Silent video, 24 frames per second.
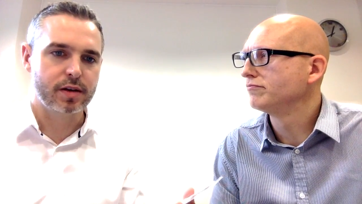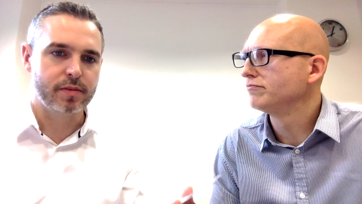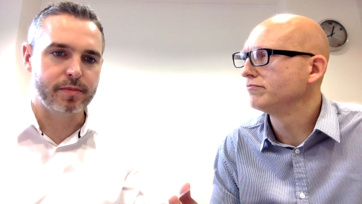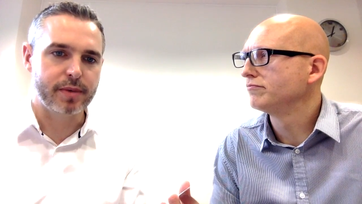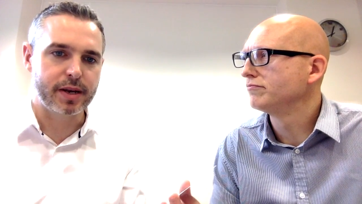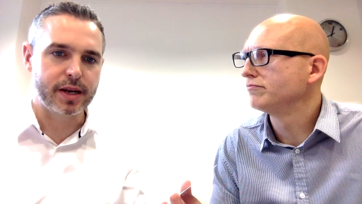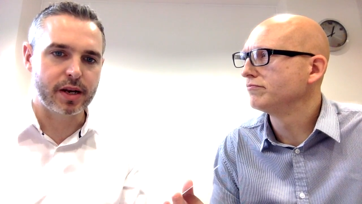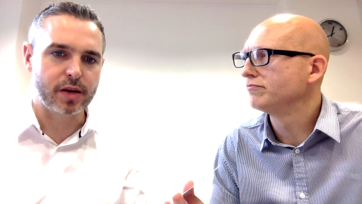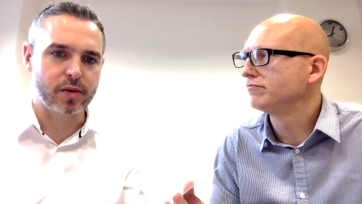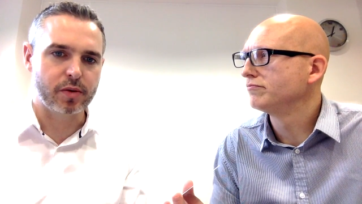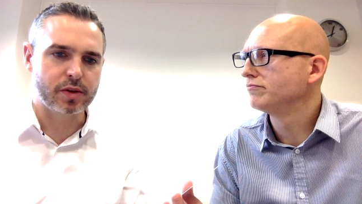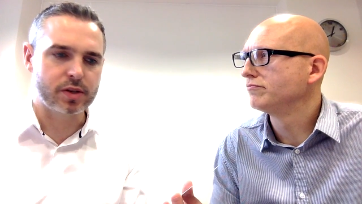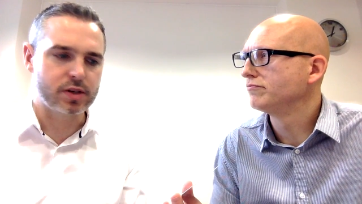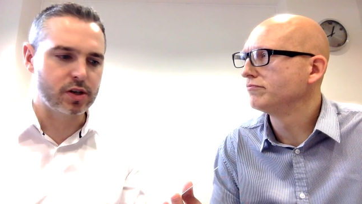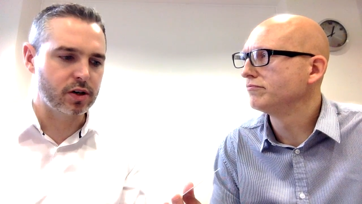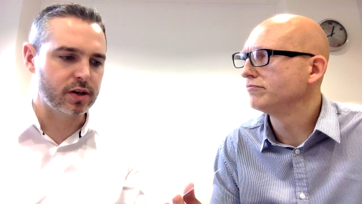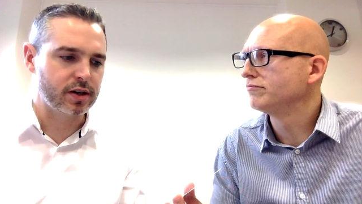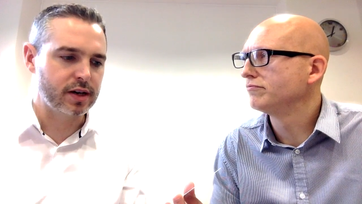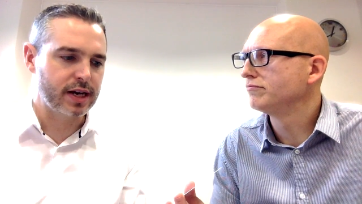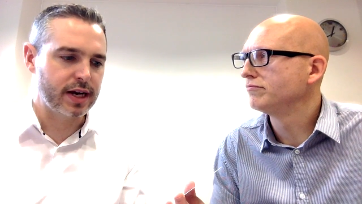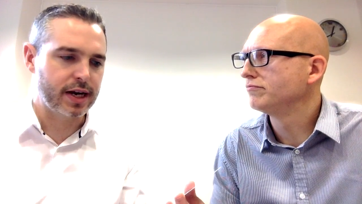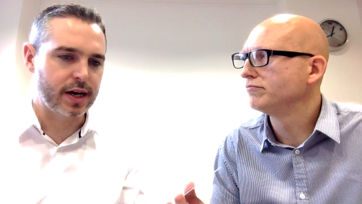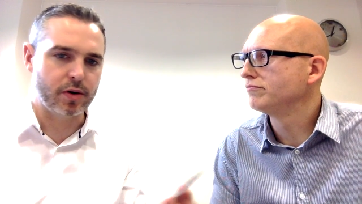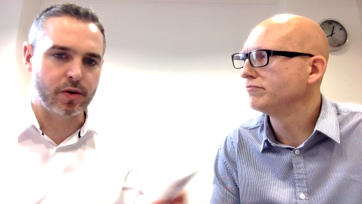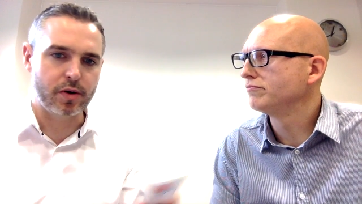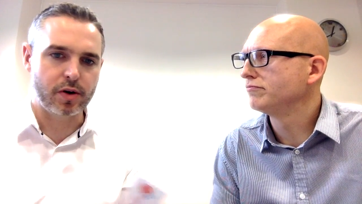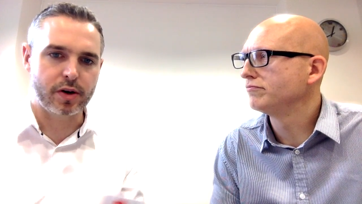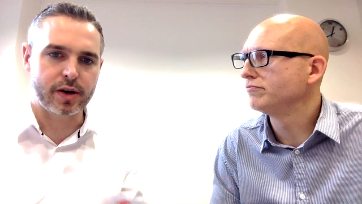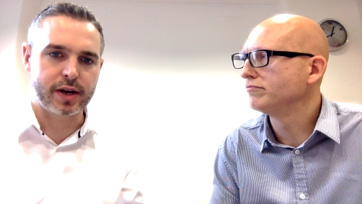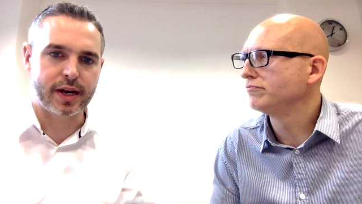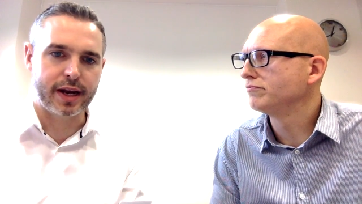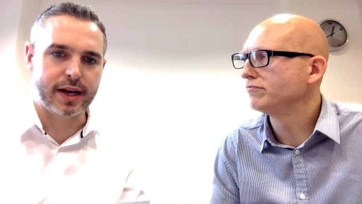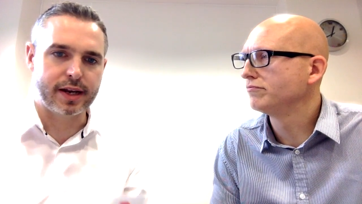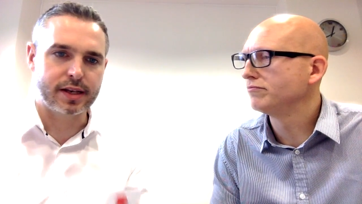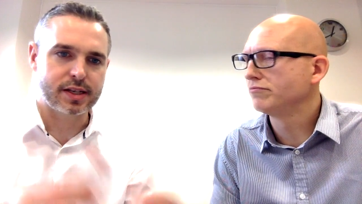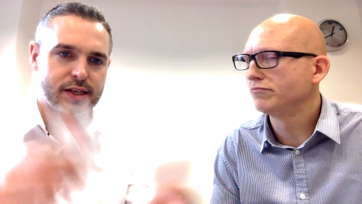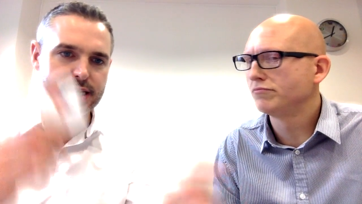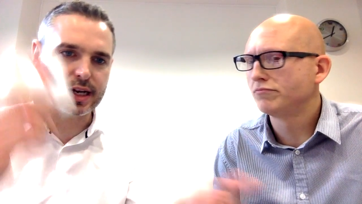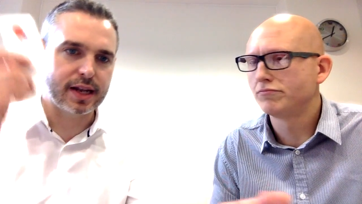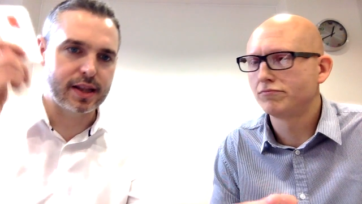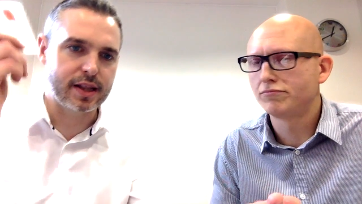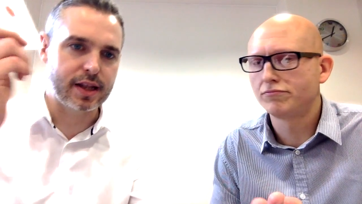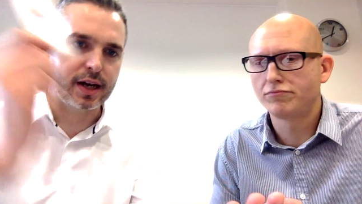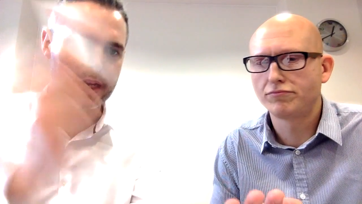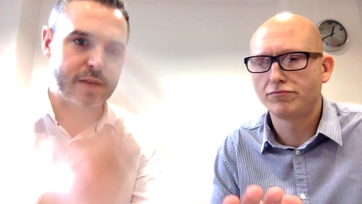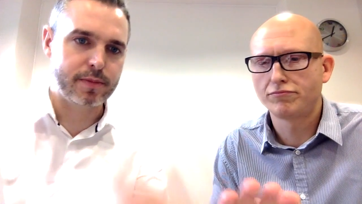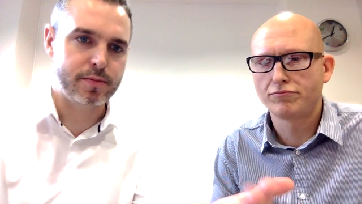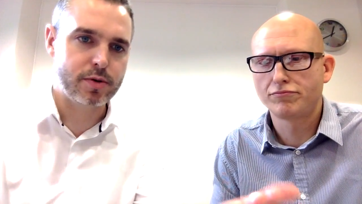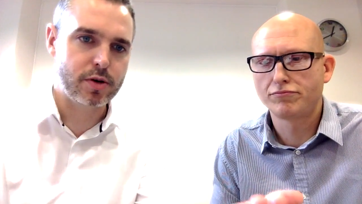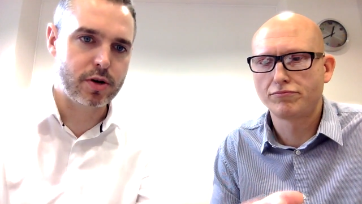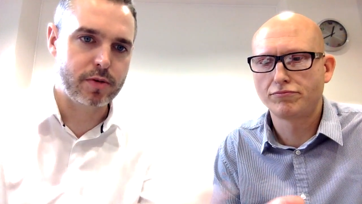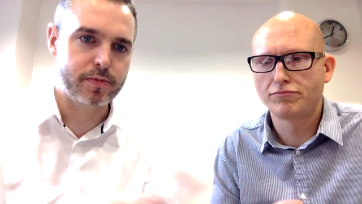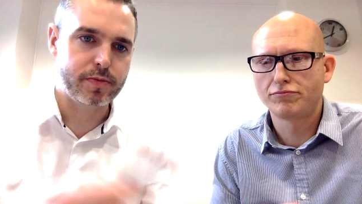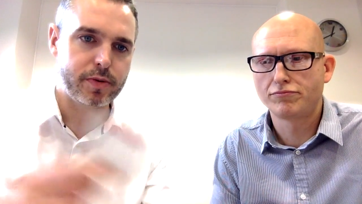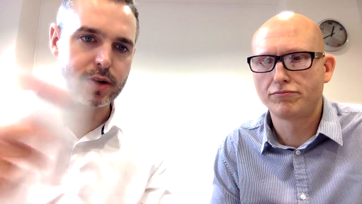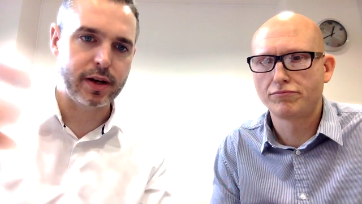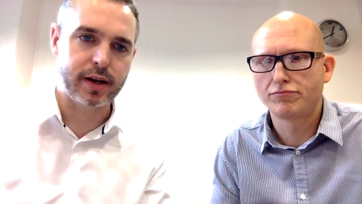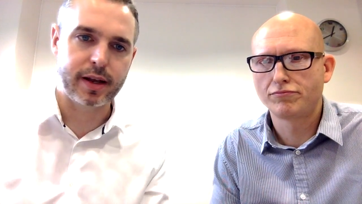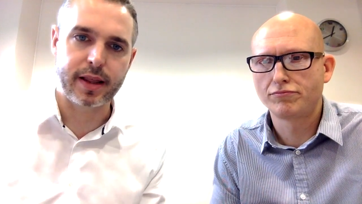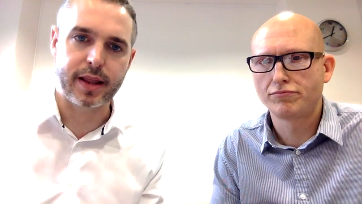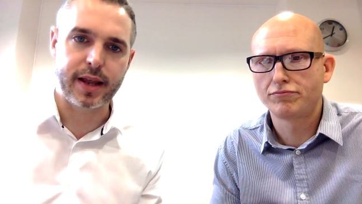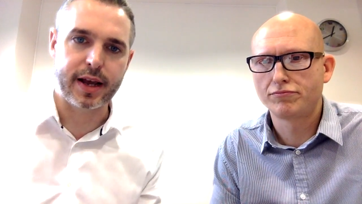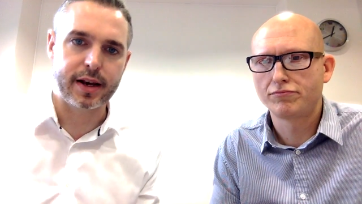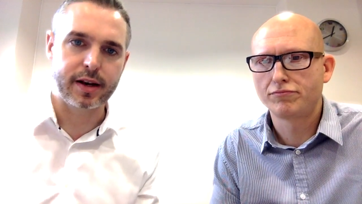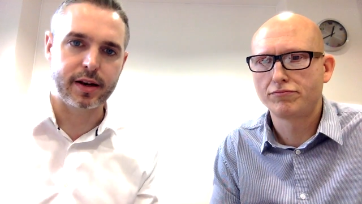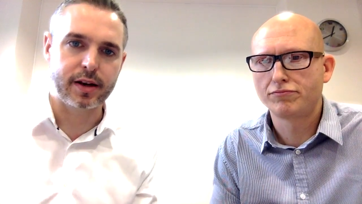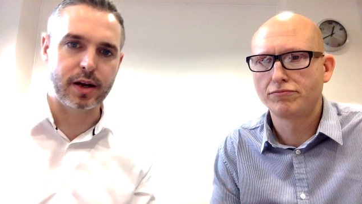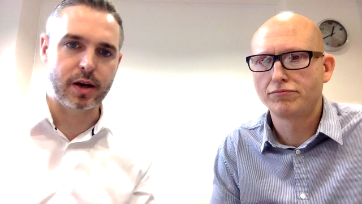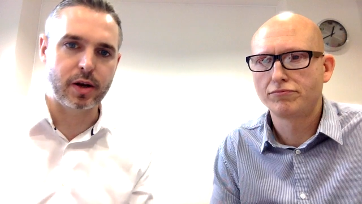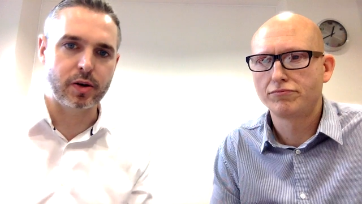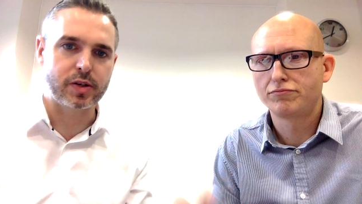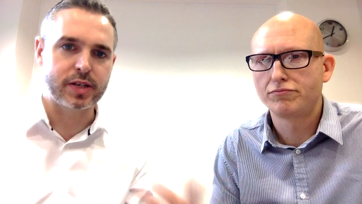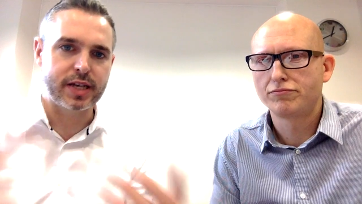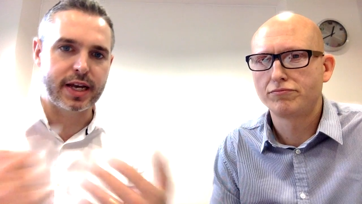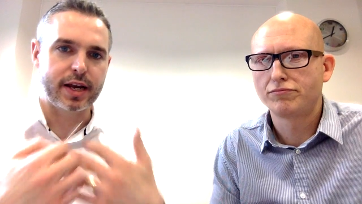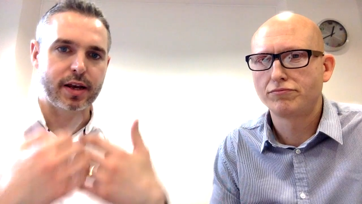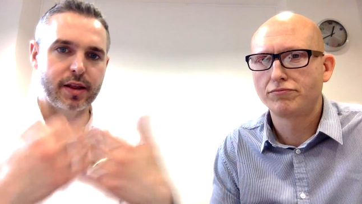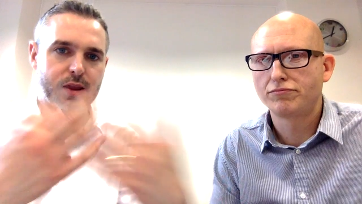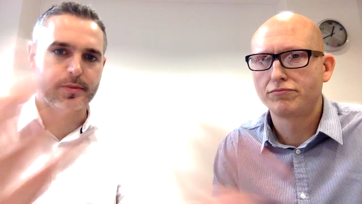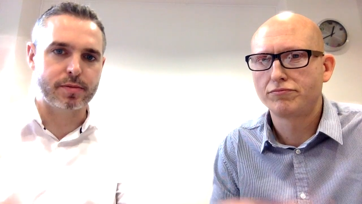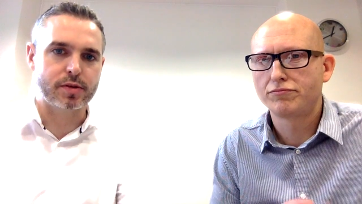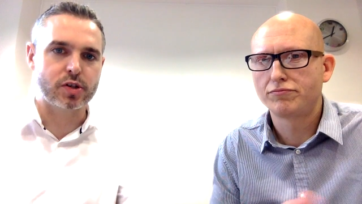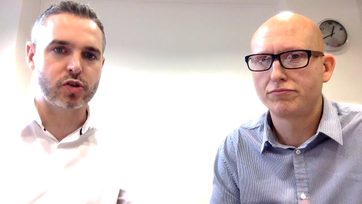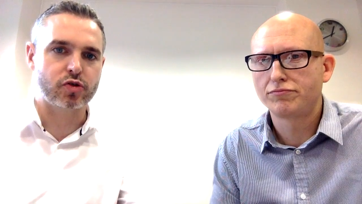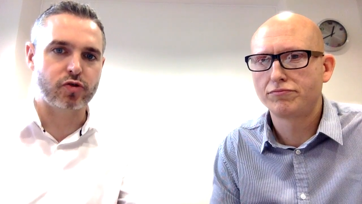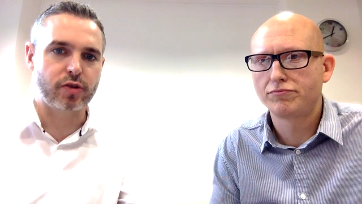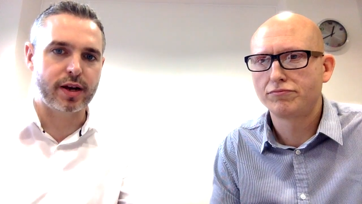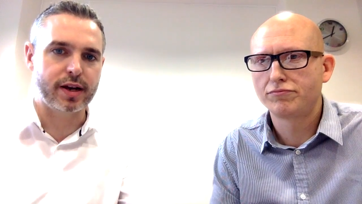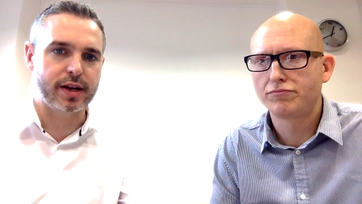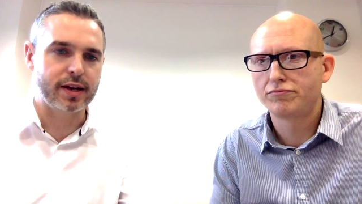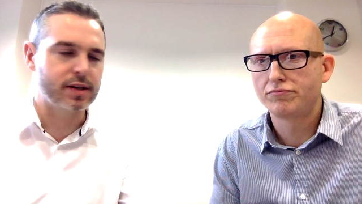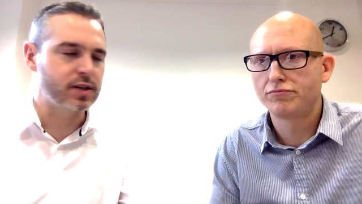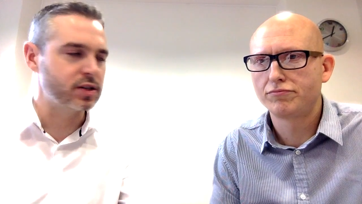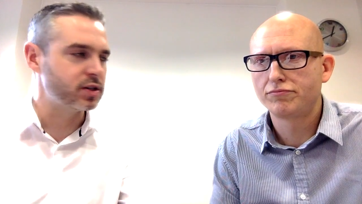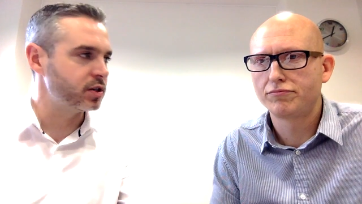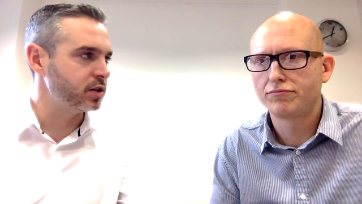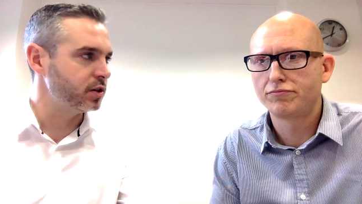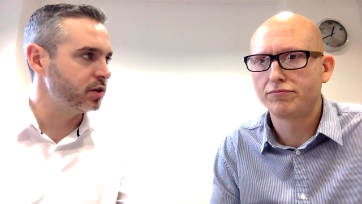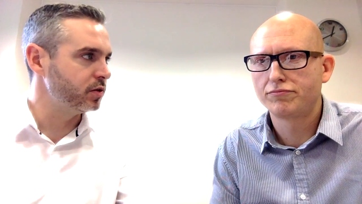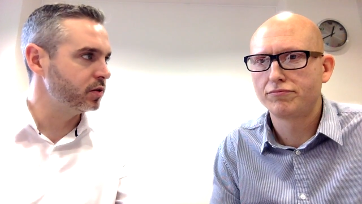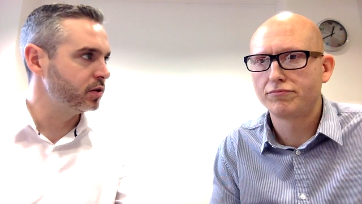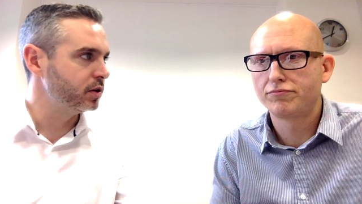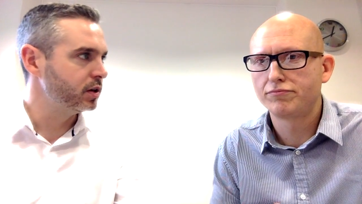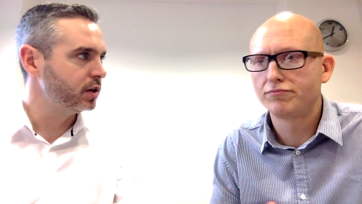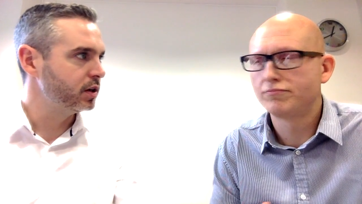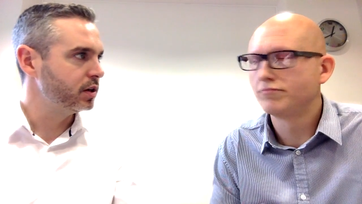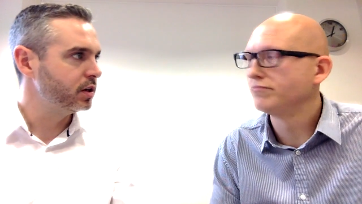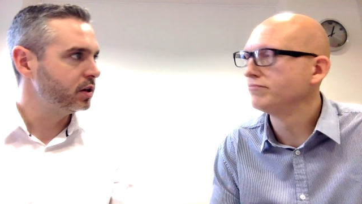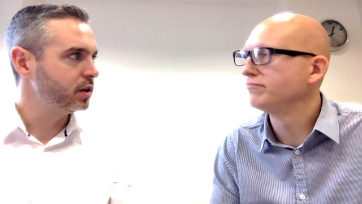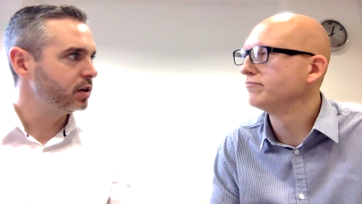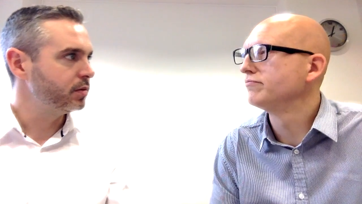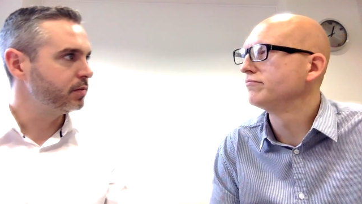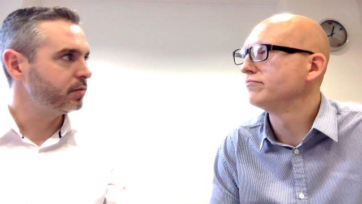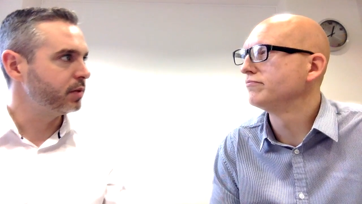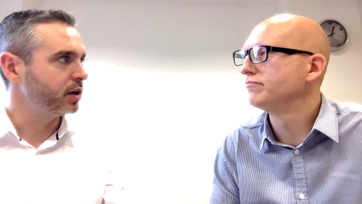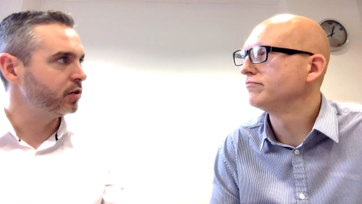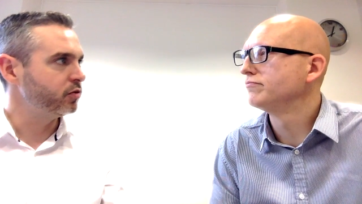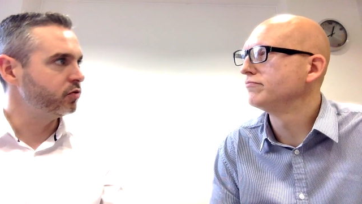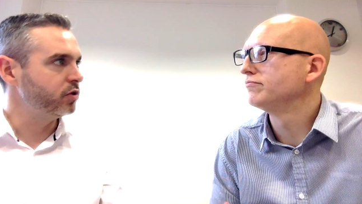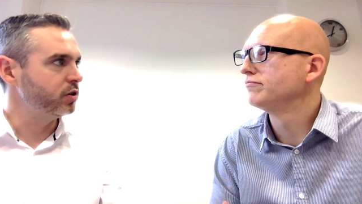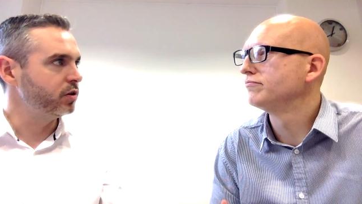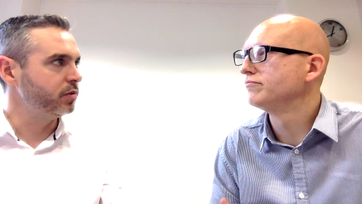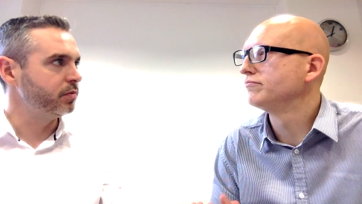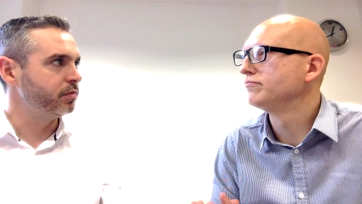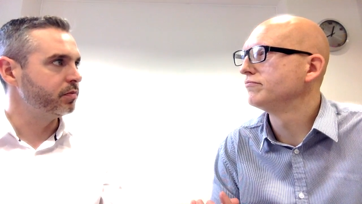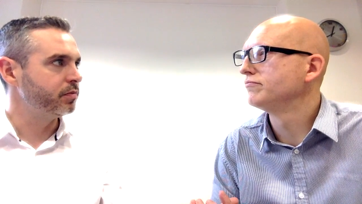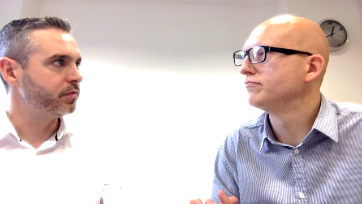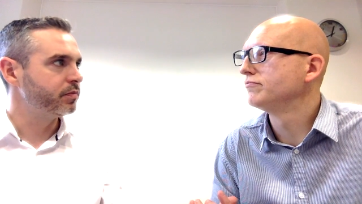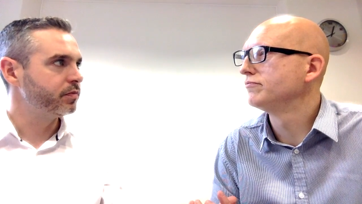Speaker 1: meeting with Doug now. Okay, scan that, boop, and then it would take them straight into my room.